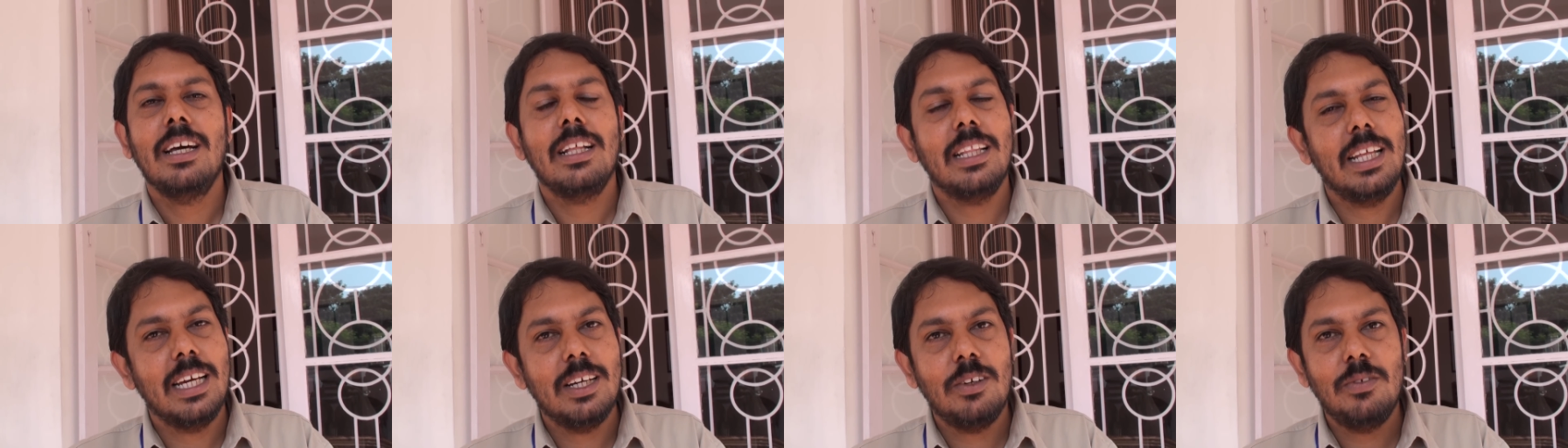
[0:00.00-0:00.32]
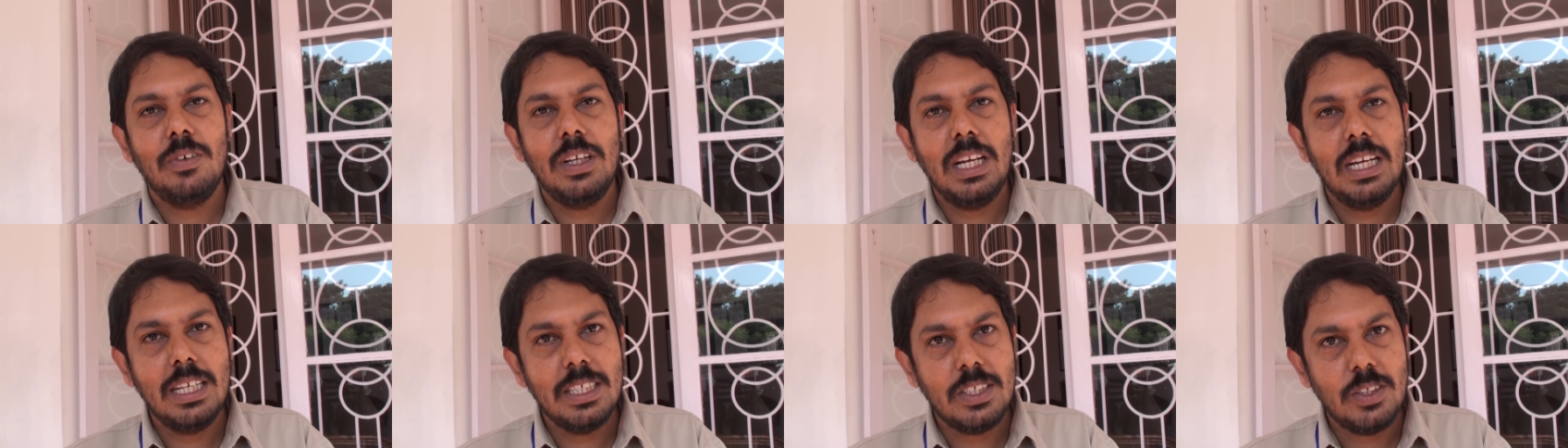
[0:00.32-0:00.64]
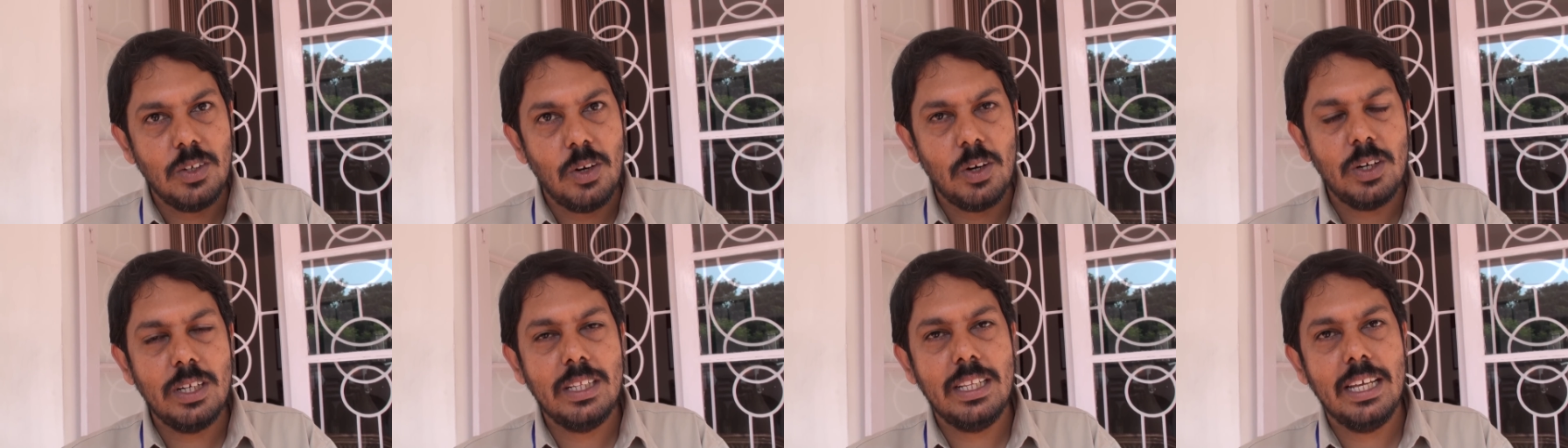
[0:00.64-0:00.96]
That will is
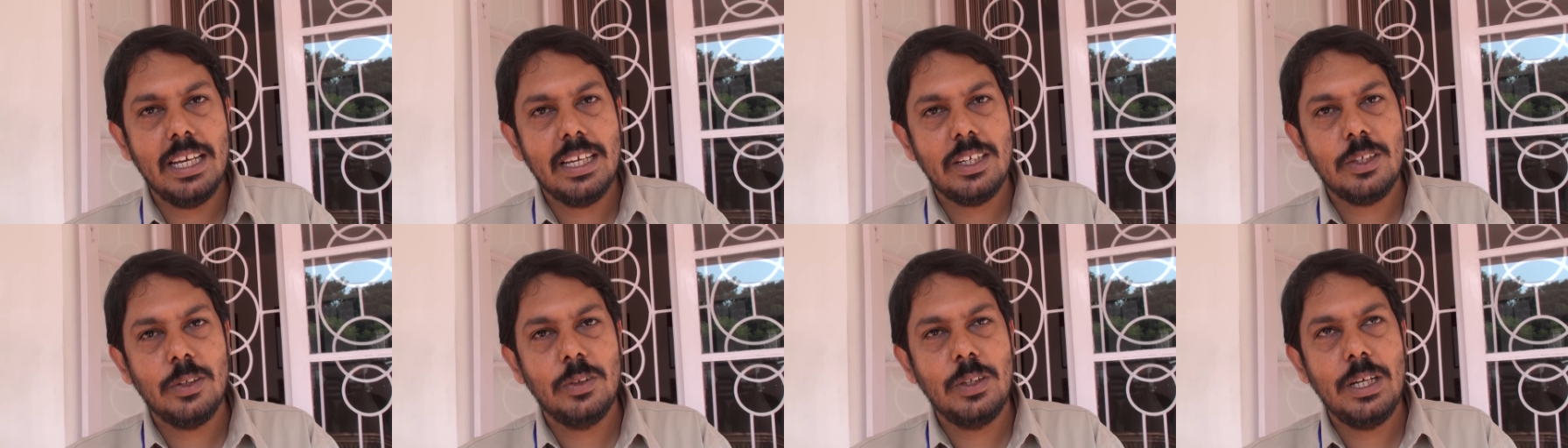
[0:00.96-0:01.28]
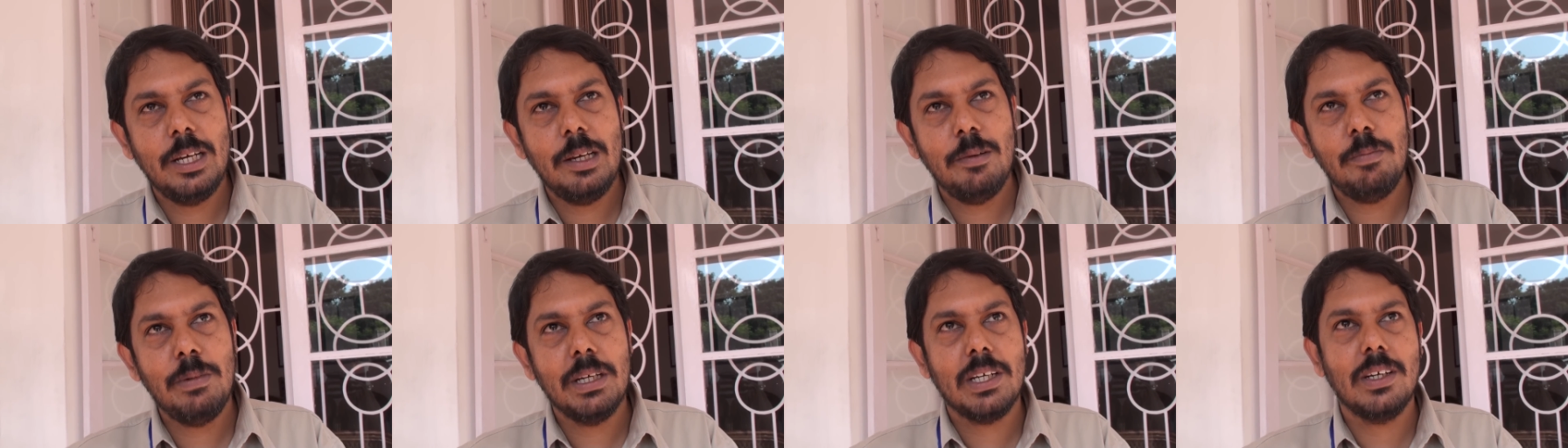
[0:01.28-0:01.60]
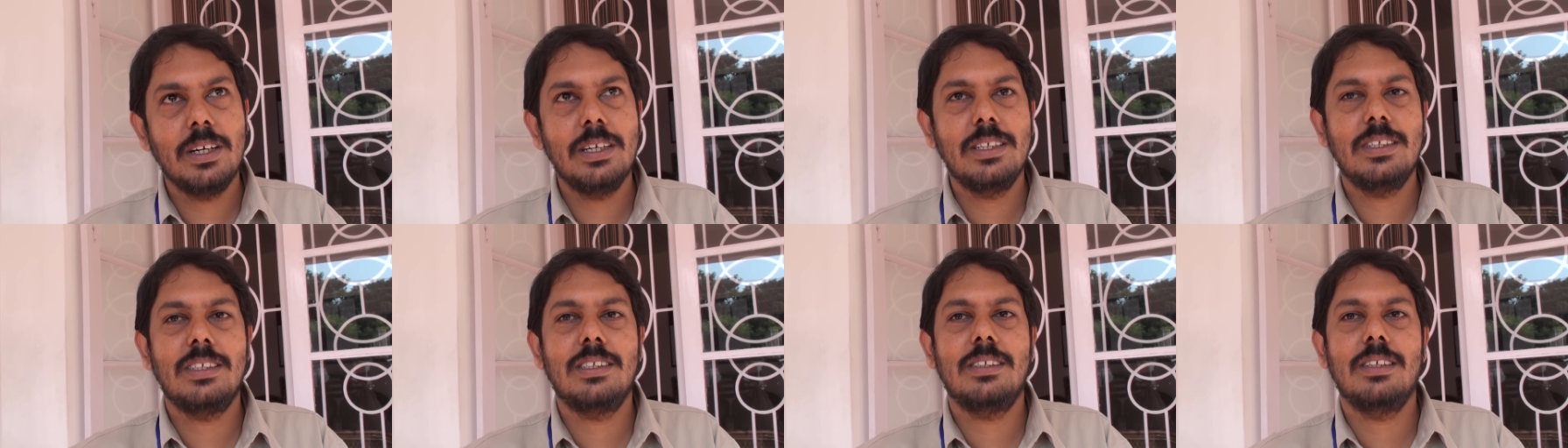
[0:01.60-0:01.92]
not there today
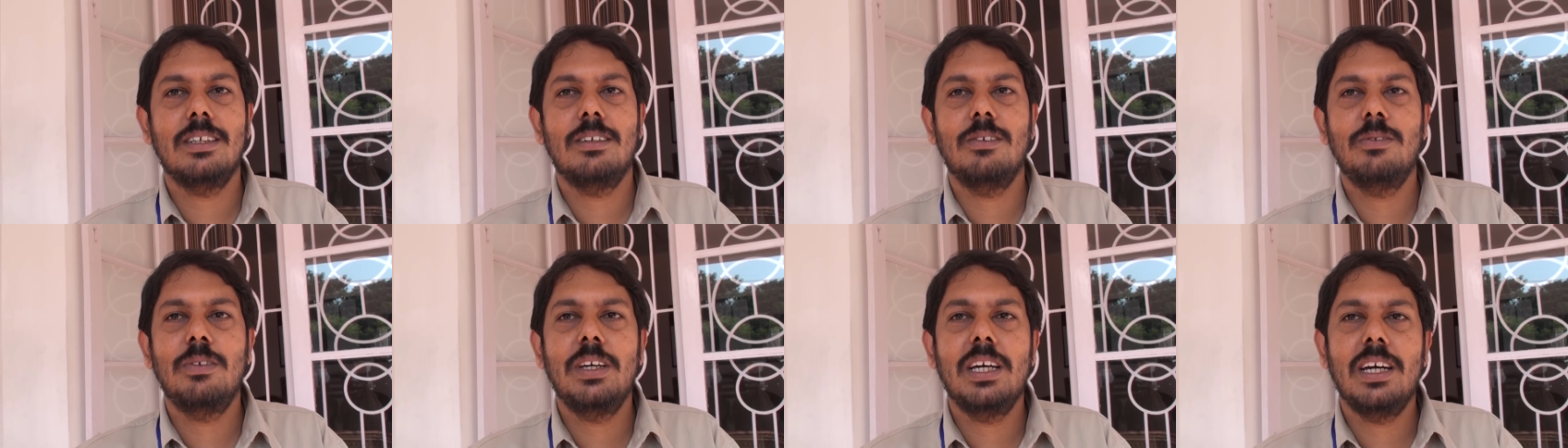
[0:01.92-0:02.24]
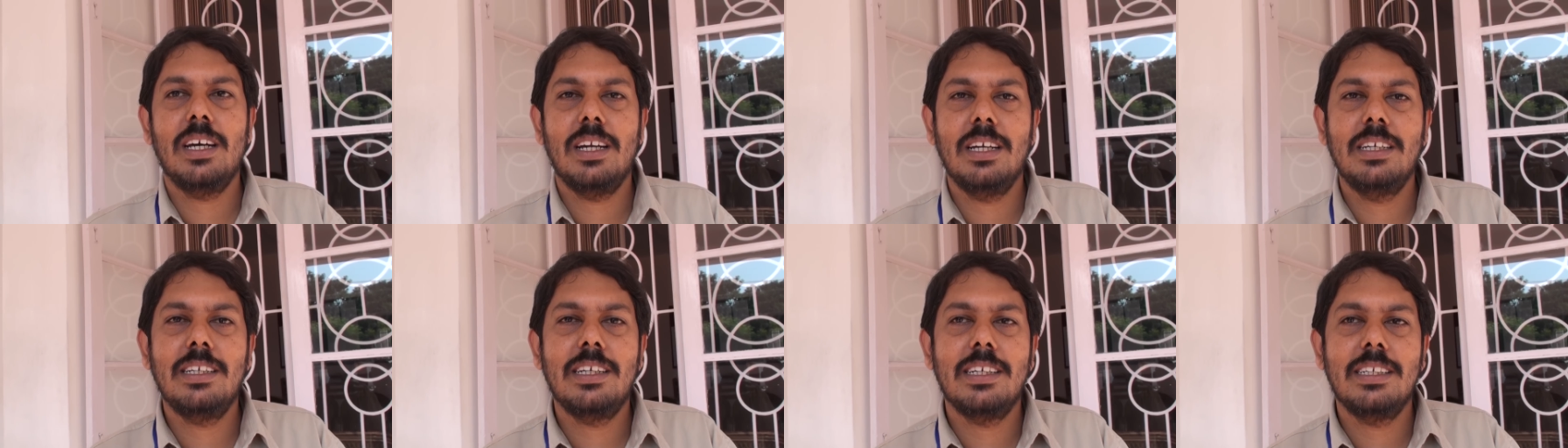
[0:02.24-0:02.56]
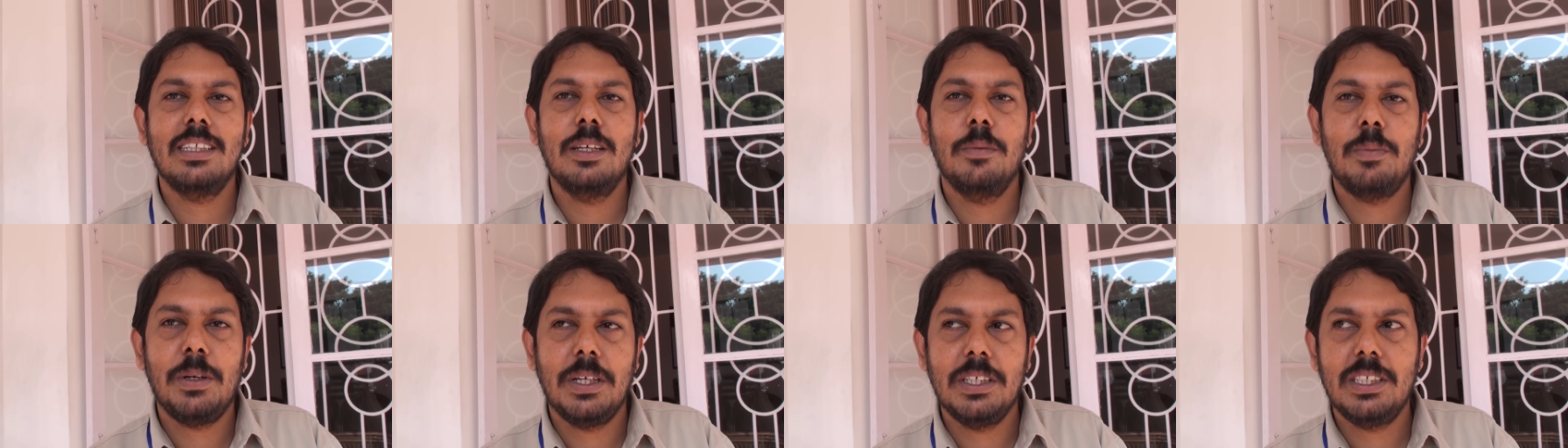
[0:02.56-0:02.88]
because uh, we are under
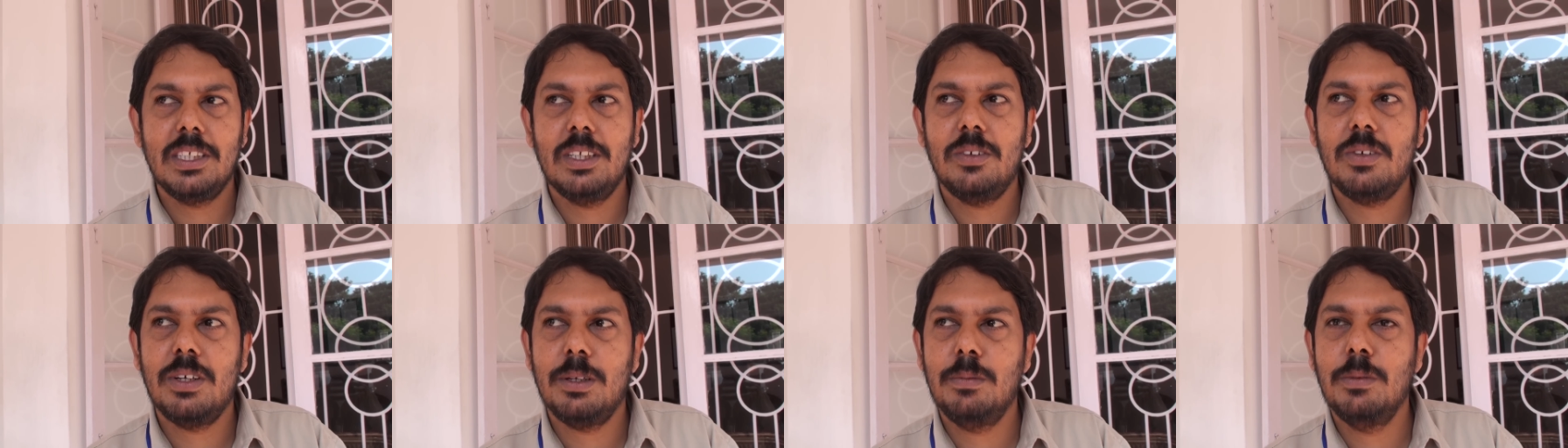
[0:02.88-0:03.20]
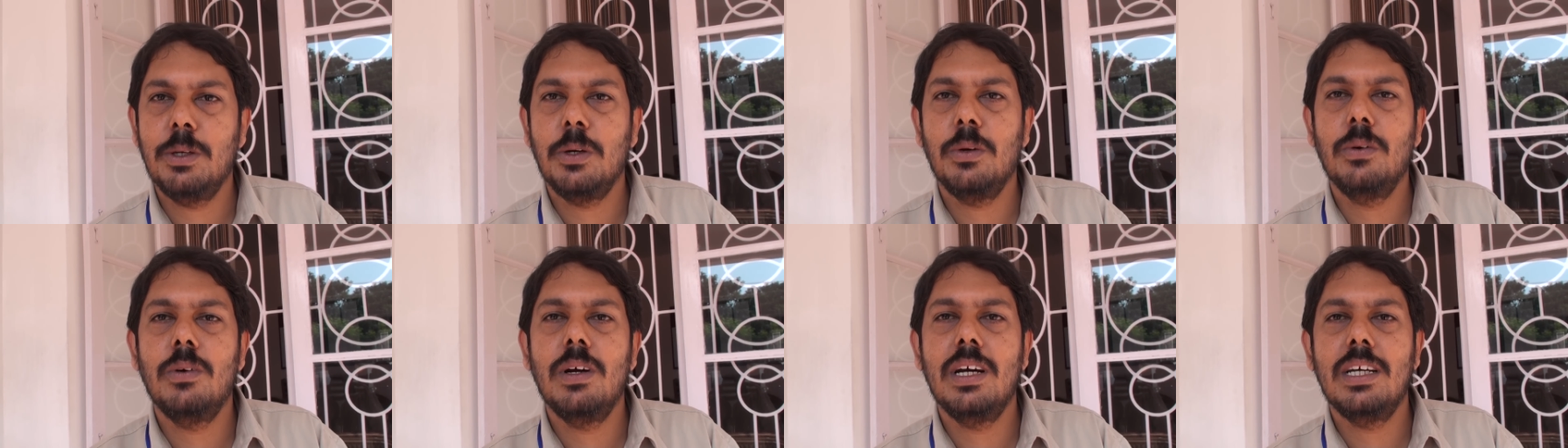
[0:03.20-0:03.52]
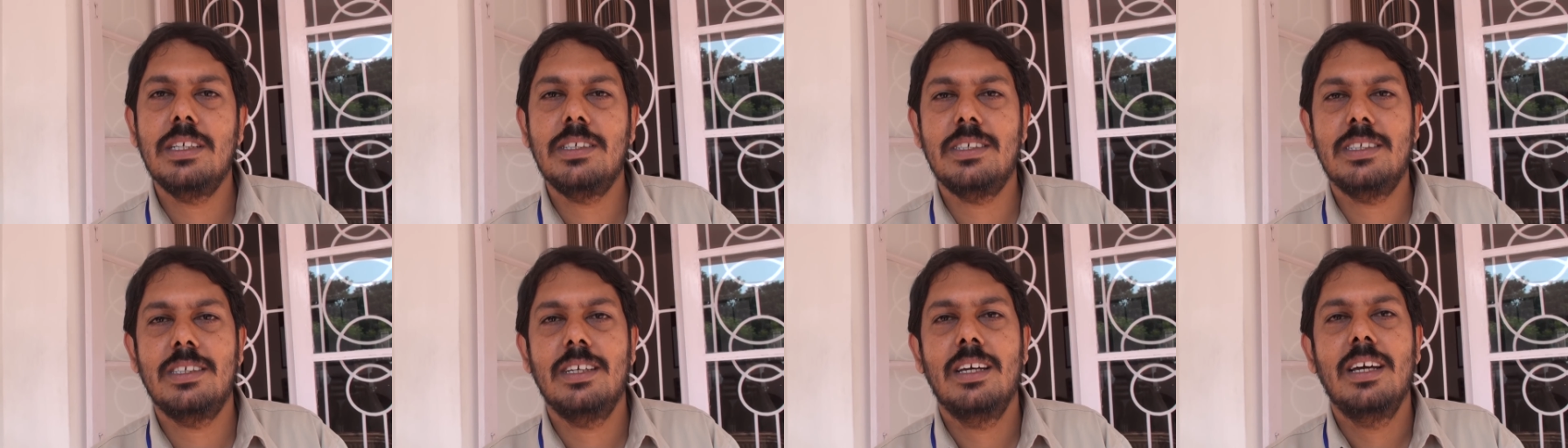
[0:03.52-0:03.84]
the pressure from
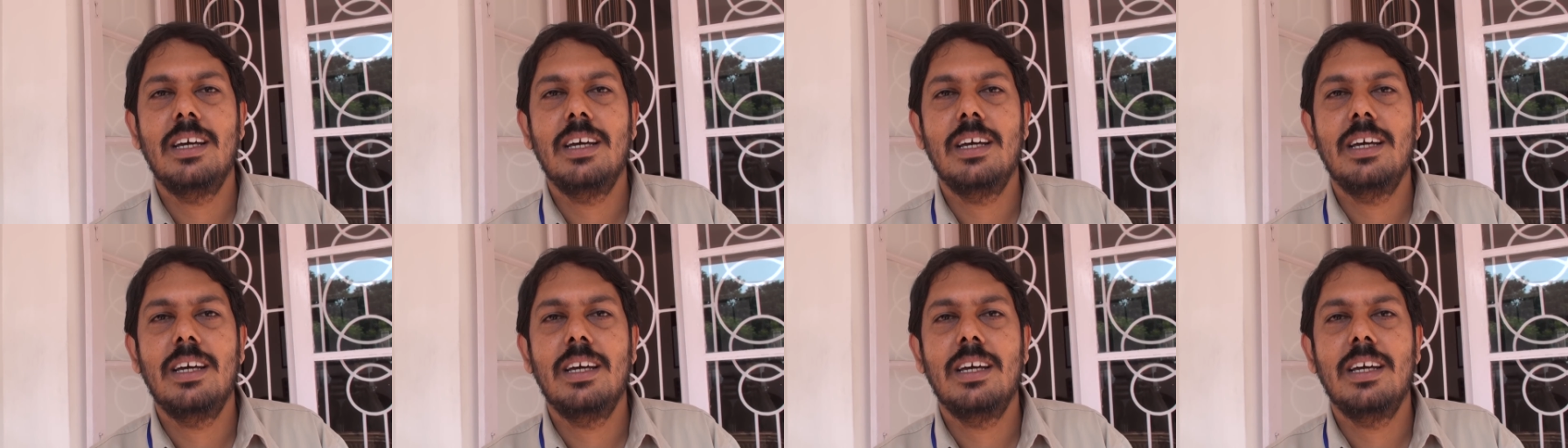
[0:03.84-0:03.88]
US